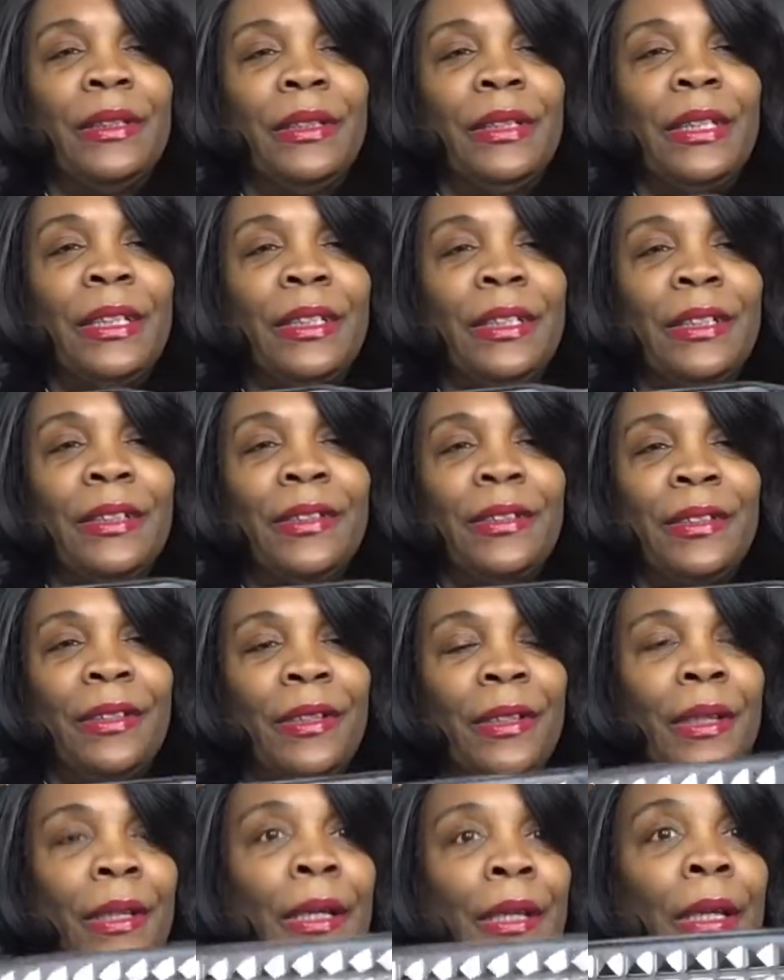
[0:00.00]
Look at this.
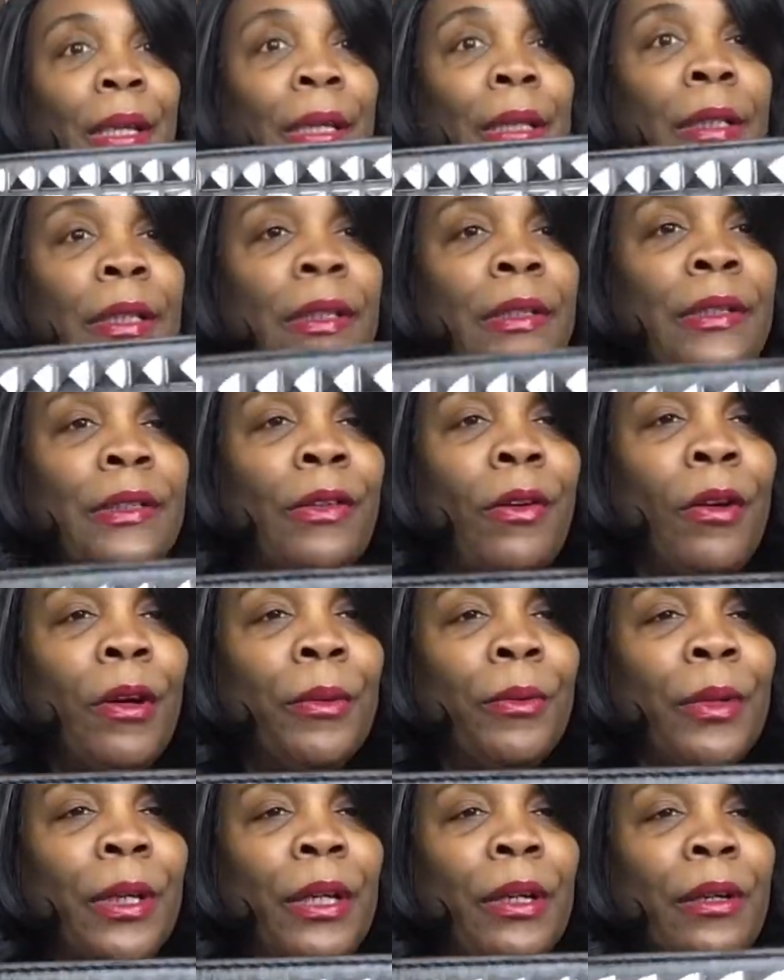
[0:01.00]
Look at this
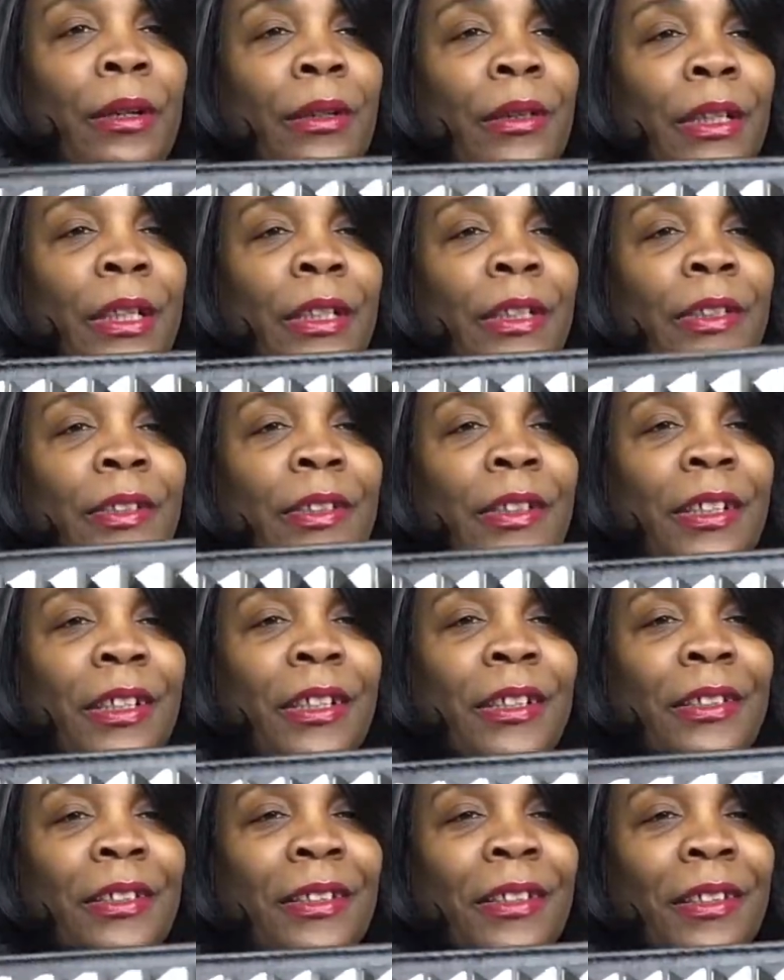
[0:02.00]
hardware. Look at the
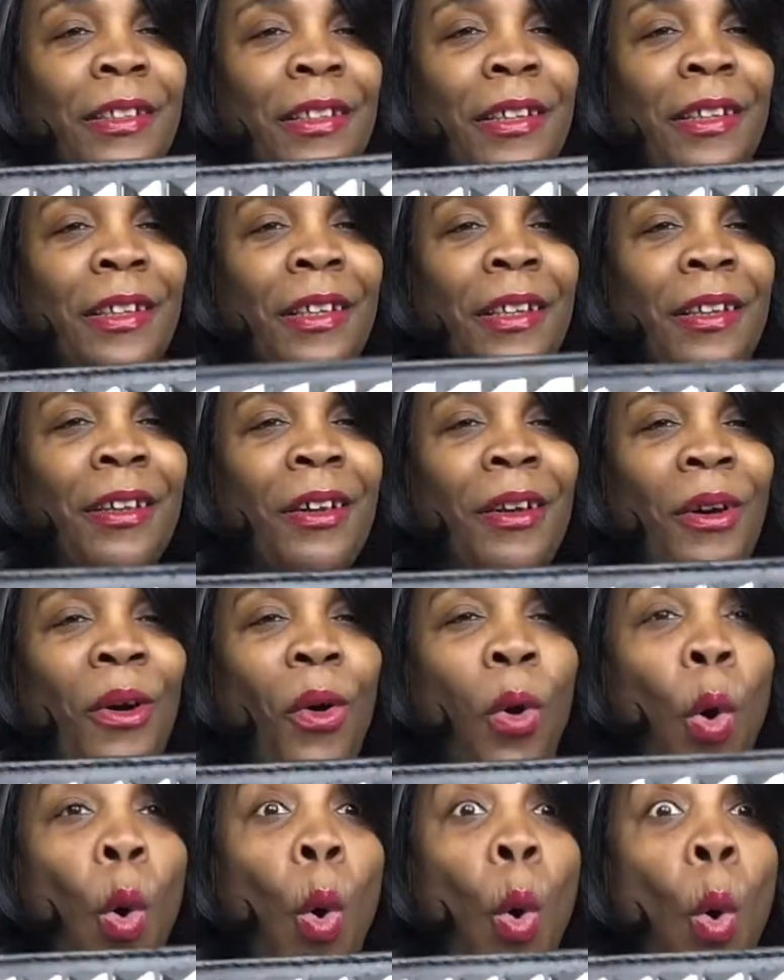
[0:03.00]
studs.
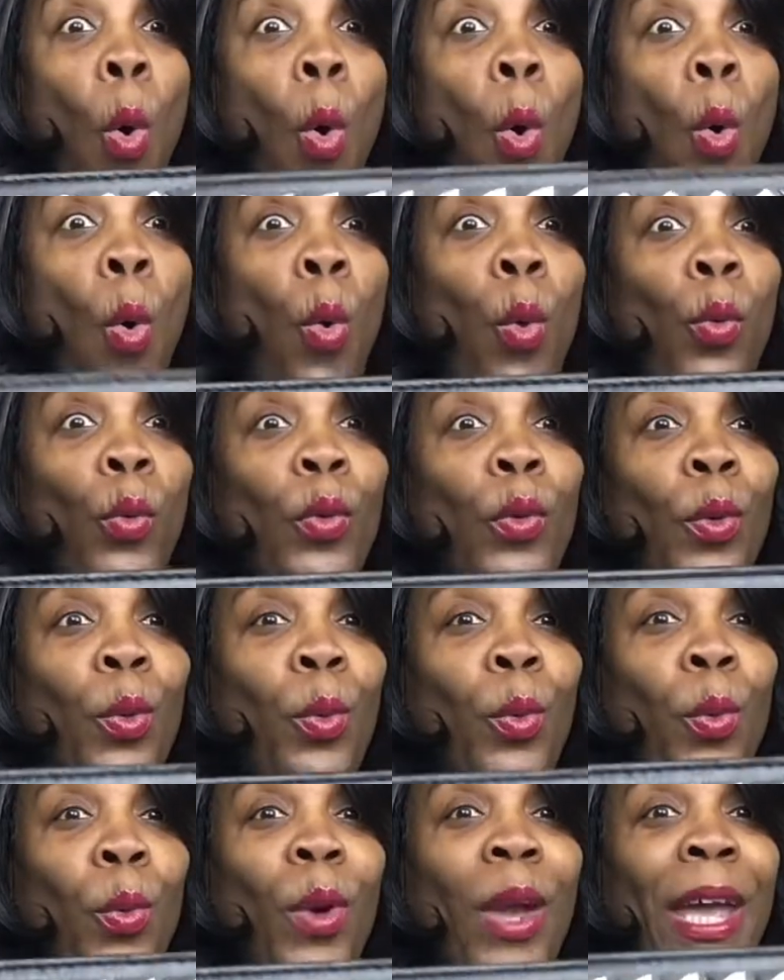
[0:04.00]
All the
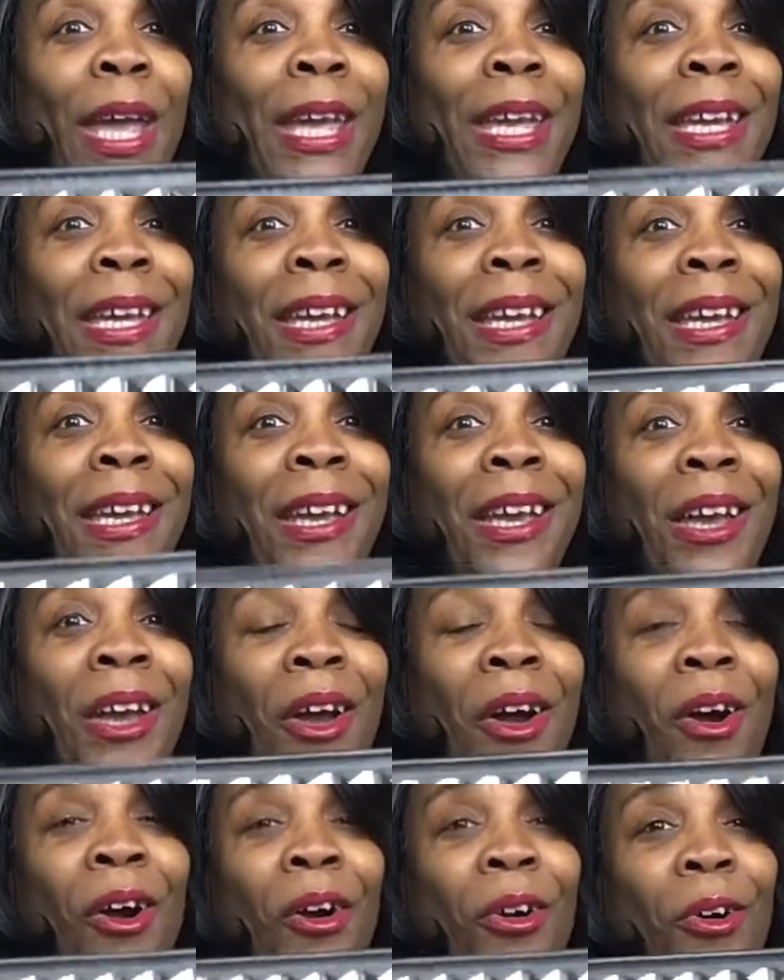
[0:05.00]
way
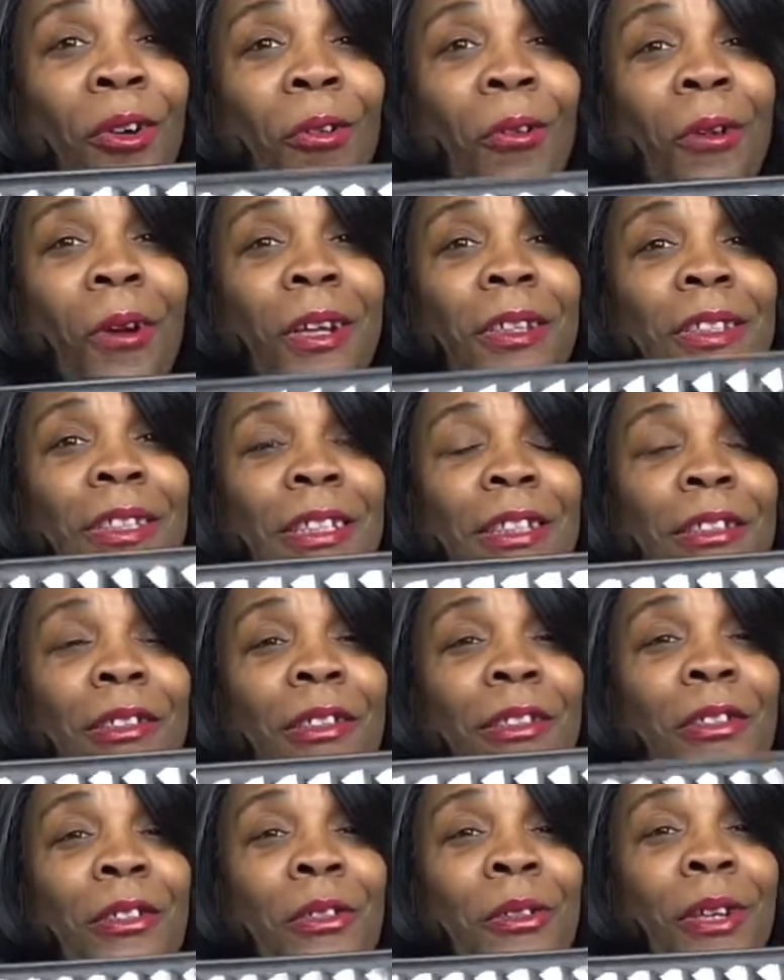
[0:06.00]
across.
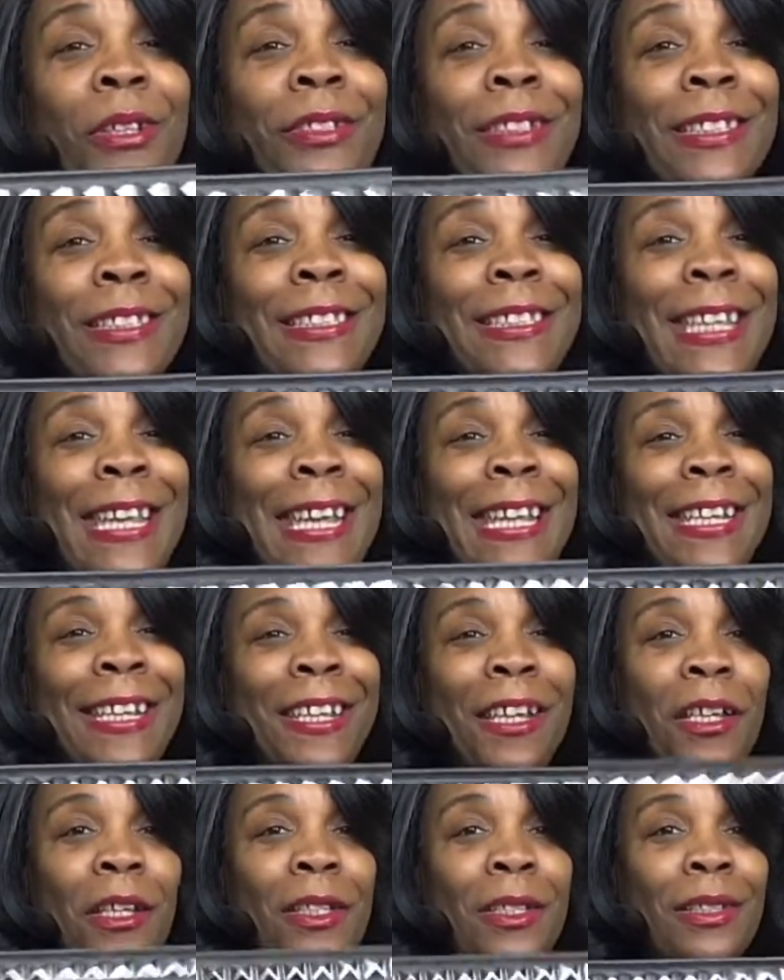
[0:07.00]
Do you all see
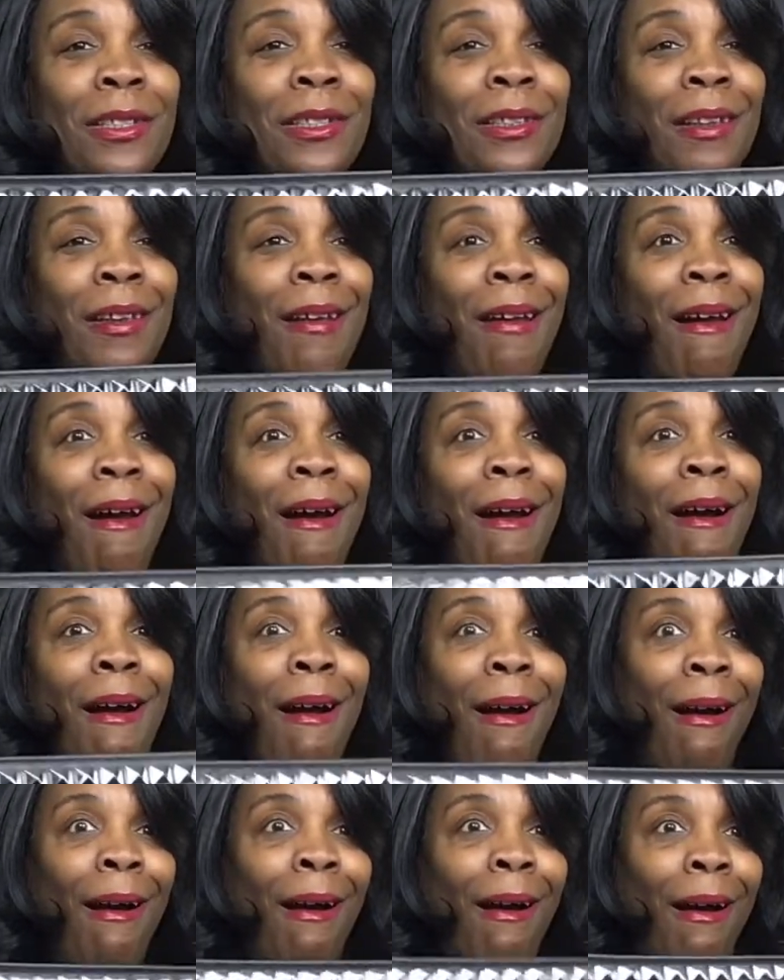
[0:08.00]
this?
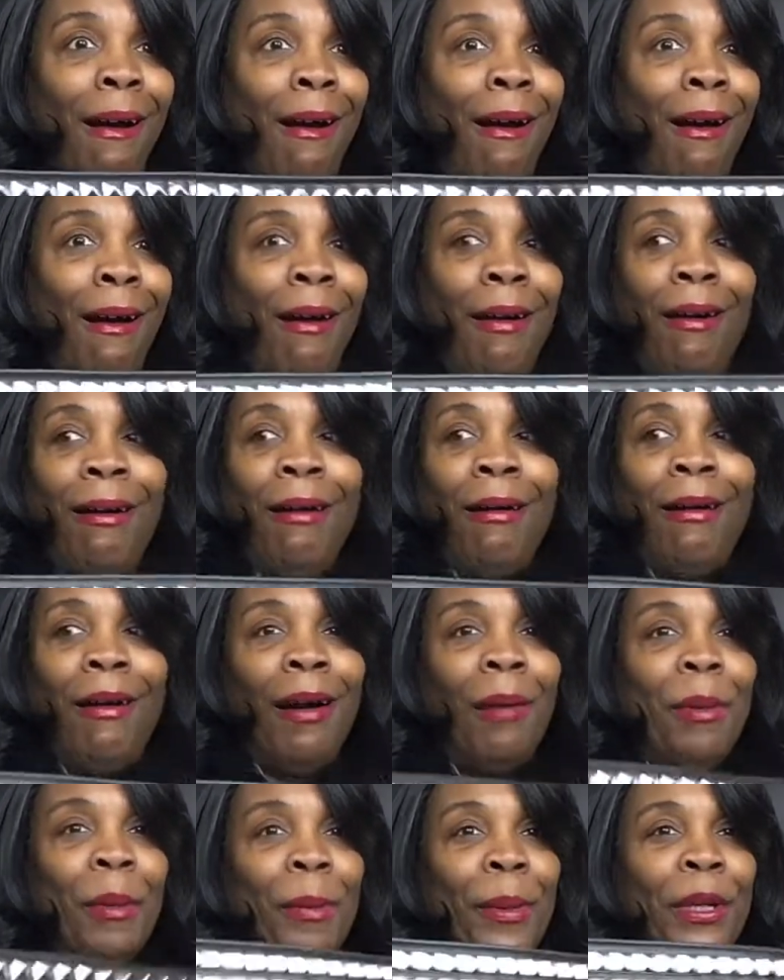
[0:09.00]

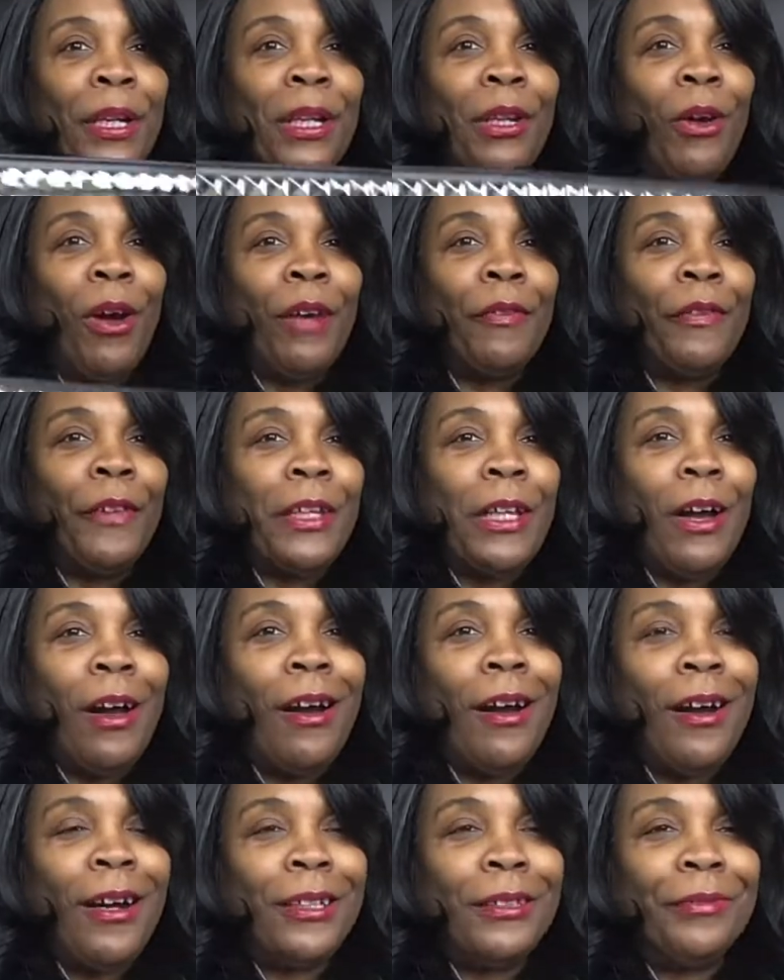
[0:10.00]
I'm going to put it on for
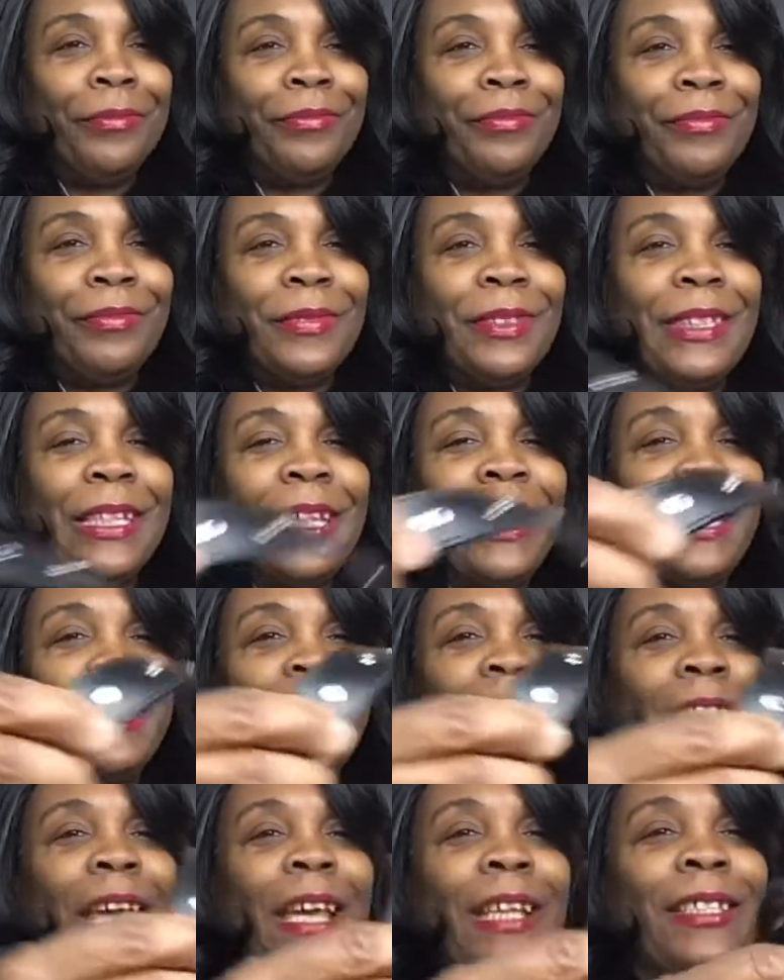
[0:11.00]
y'all. Look at
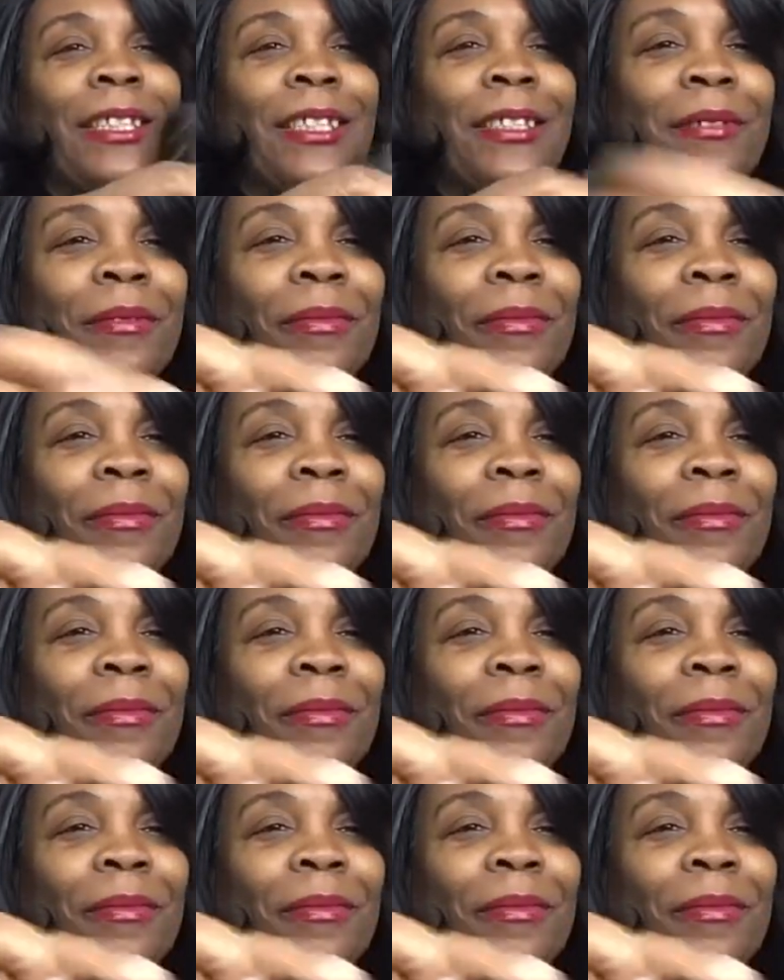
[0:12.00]
this.